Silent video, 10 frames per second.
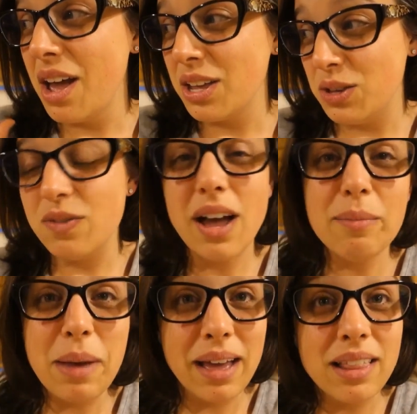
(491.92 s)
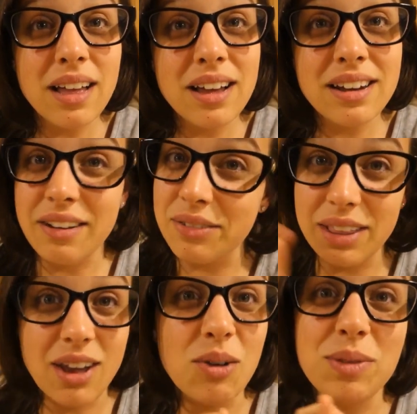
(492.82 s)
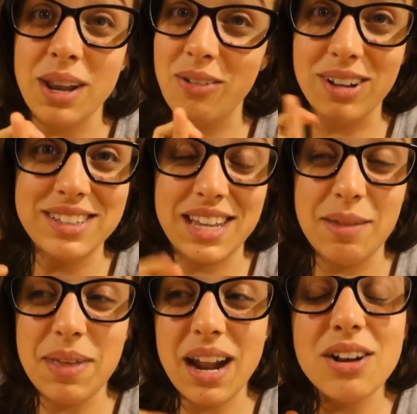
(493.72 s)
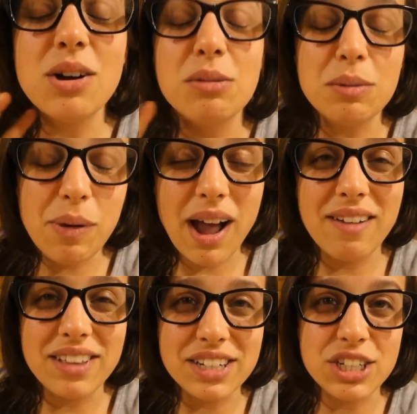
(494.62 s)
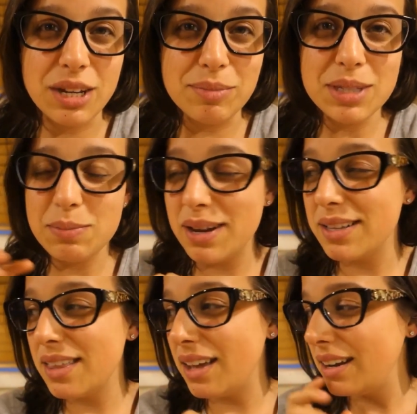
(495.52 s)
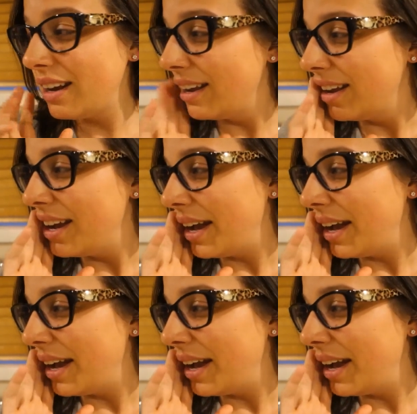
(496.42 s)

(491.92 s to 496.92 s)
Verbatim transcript: You've Got Mail on. I really hope that he wants to keep that on, or we'll probably have like a Shameless marathon.